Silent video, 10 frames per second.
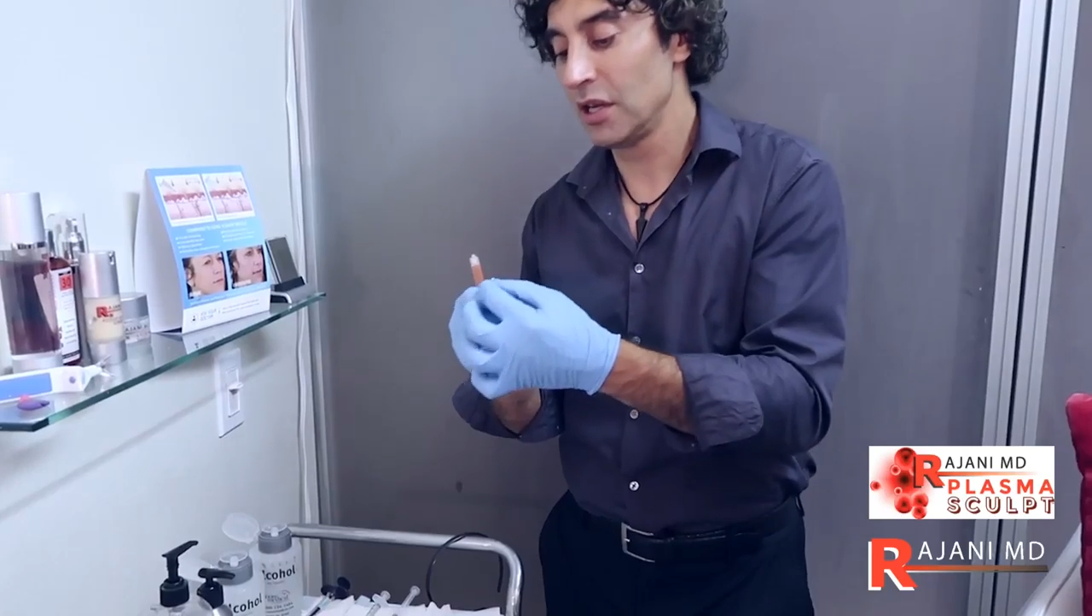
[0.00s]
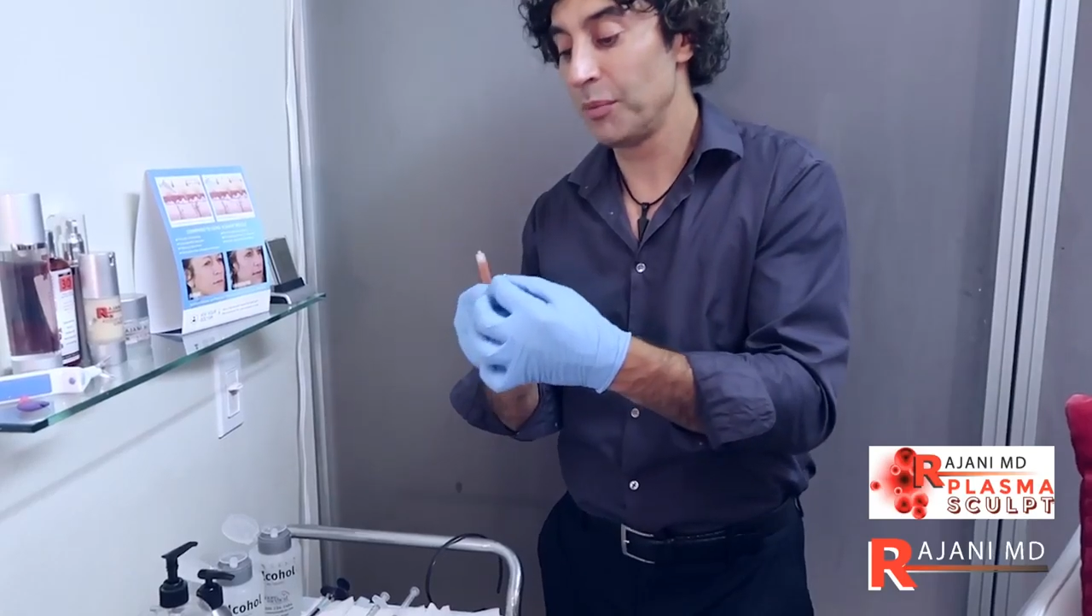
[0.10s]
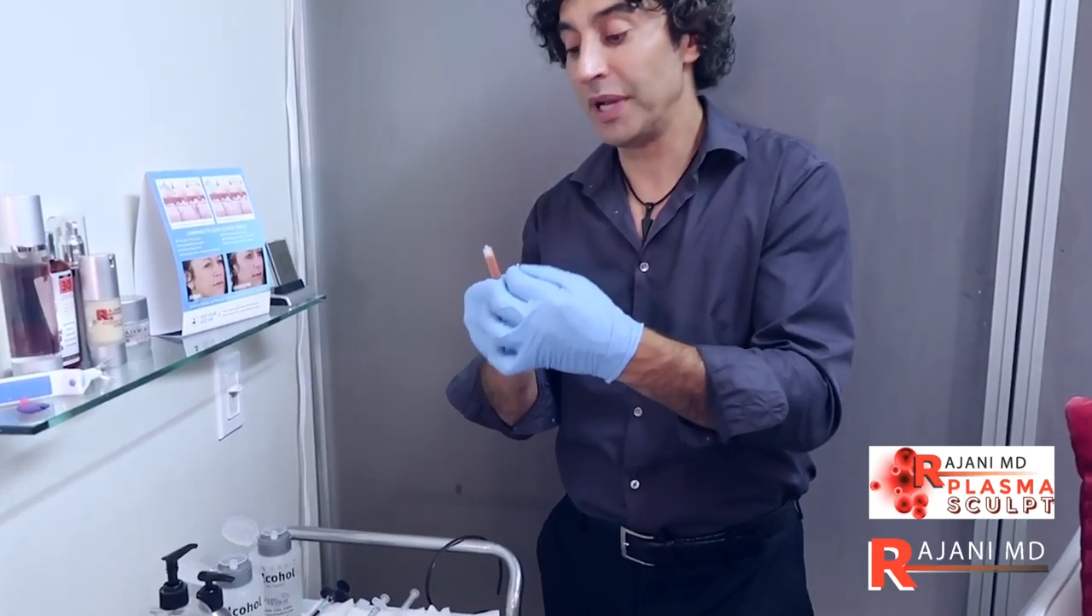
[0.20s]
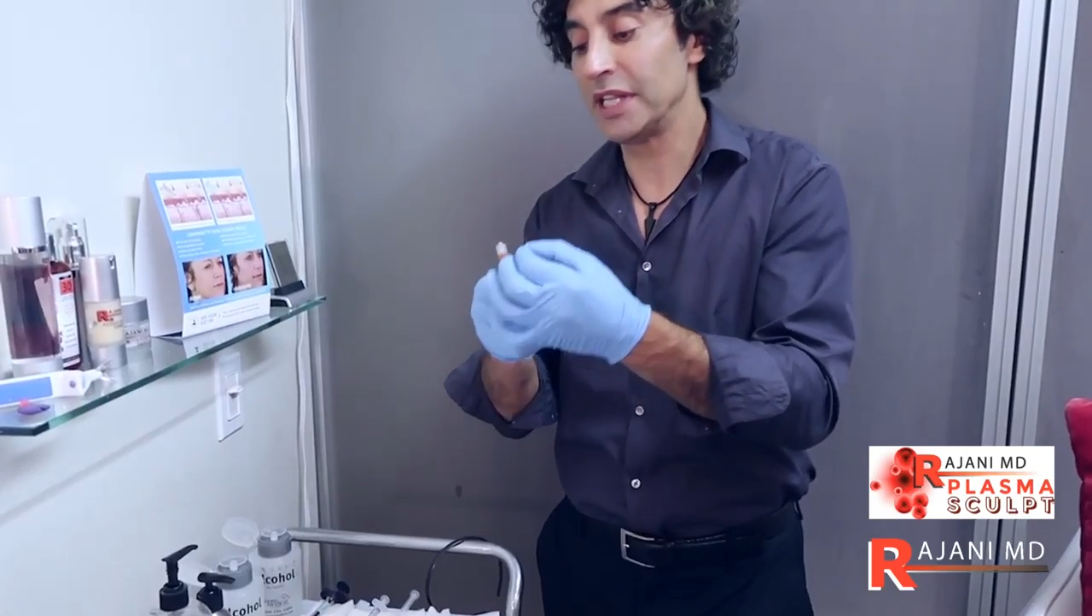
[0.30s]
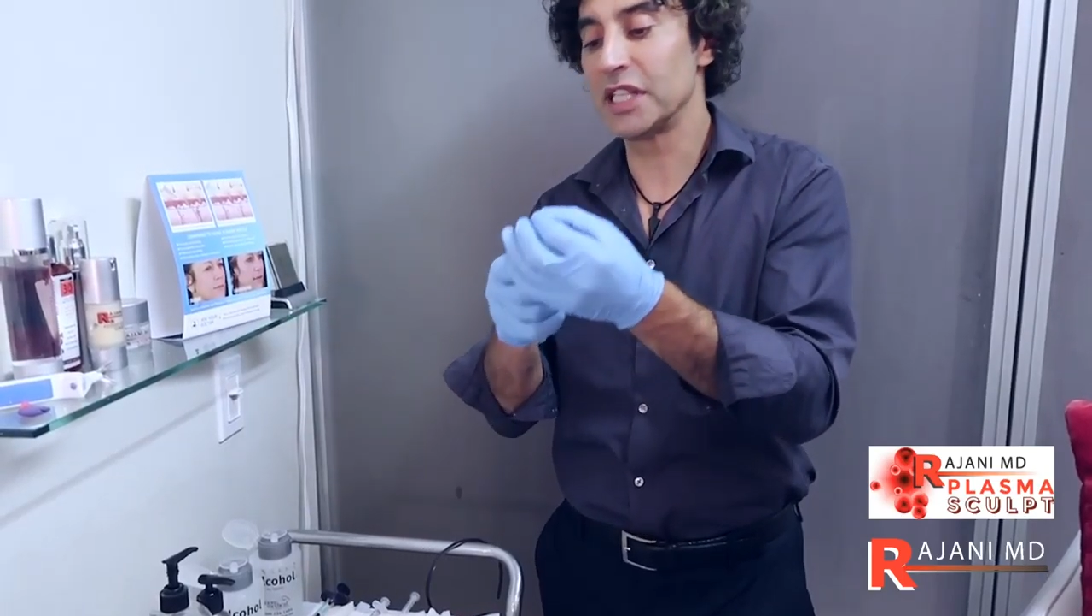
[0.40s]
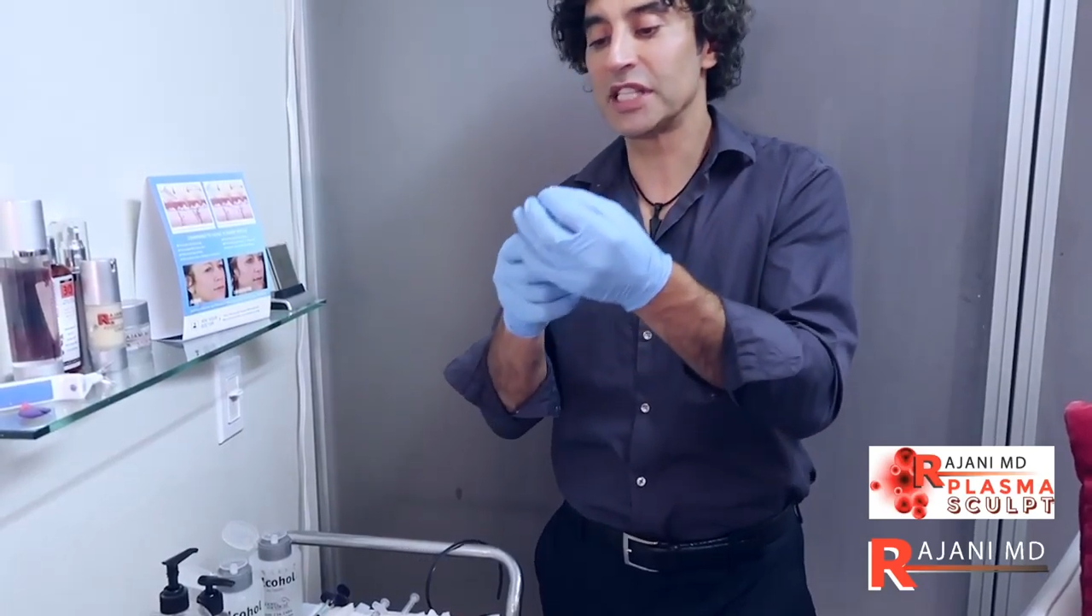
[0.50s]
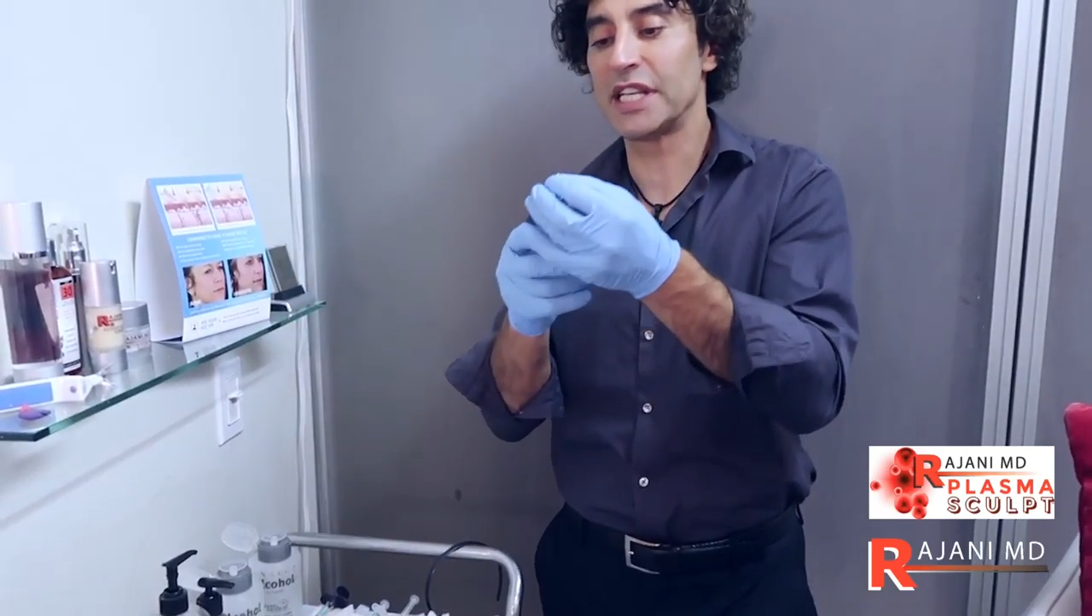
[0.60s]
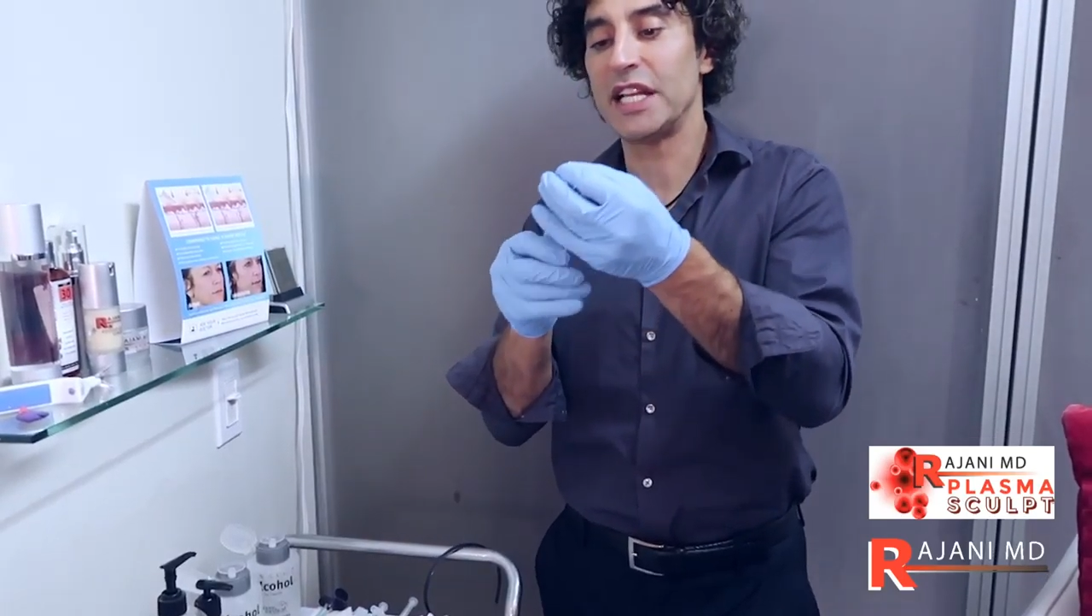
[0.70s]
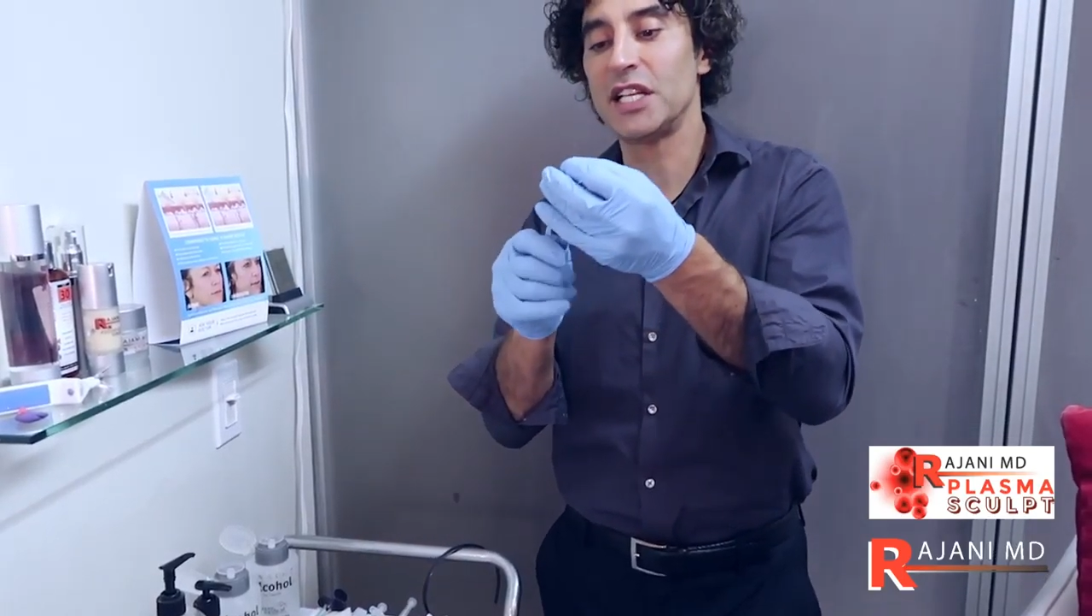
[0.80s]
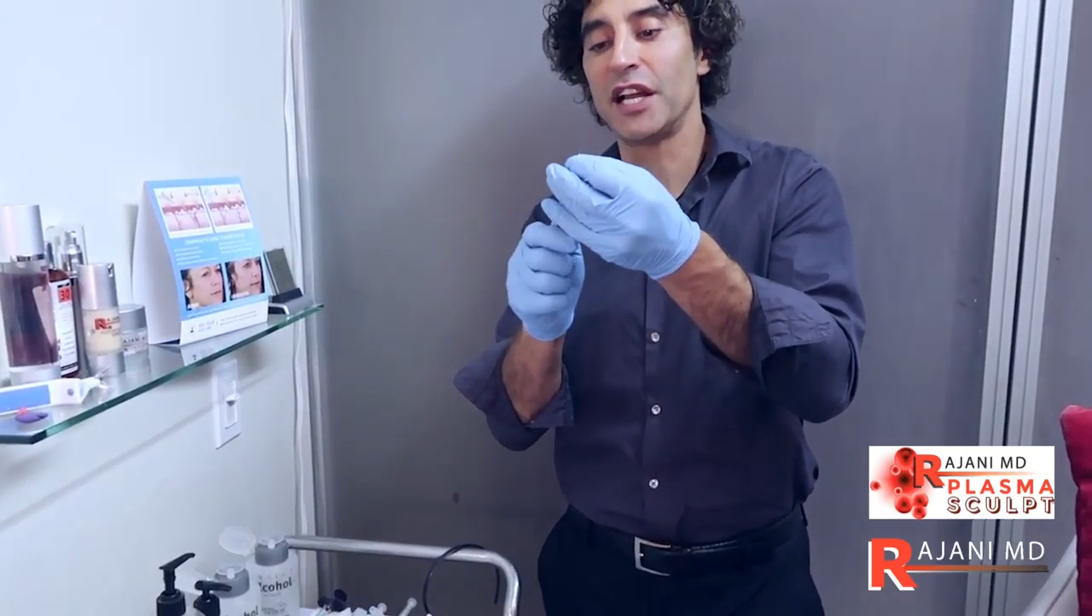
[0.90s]
but it's a
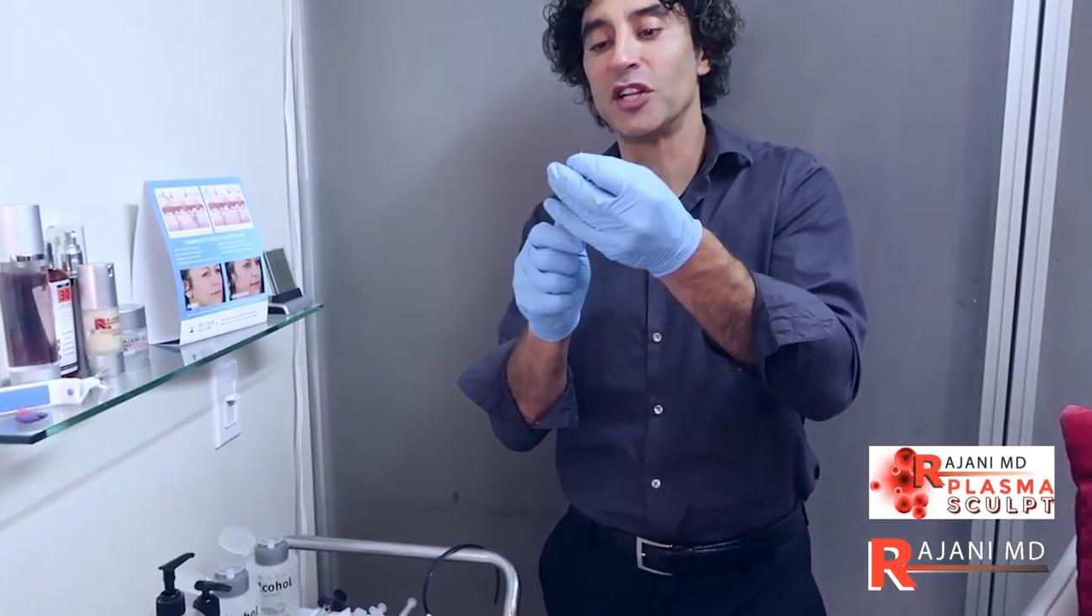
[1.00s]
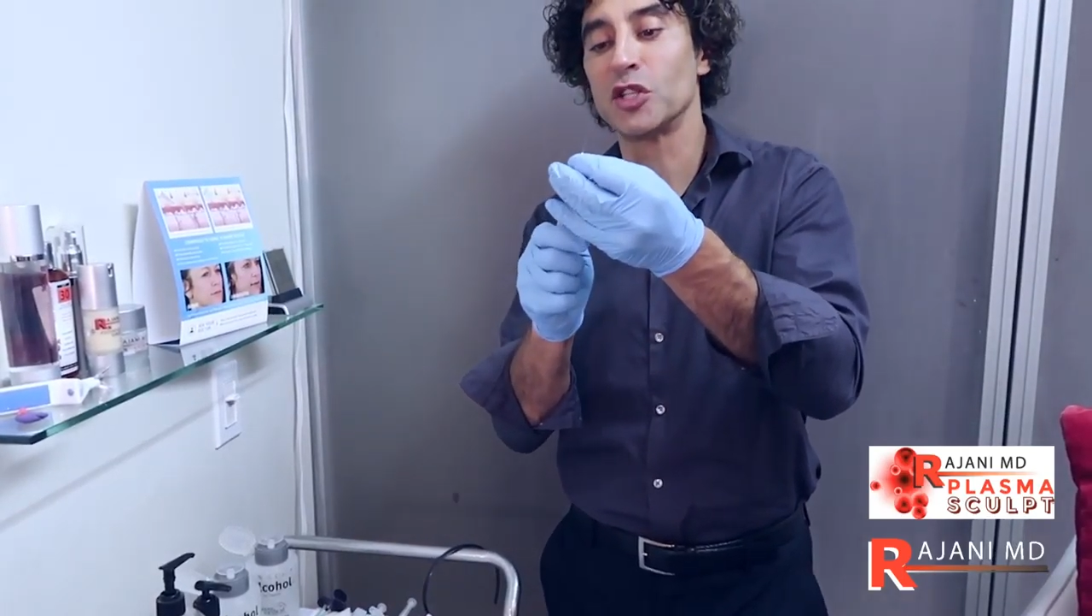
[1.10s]
skin tightener.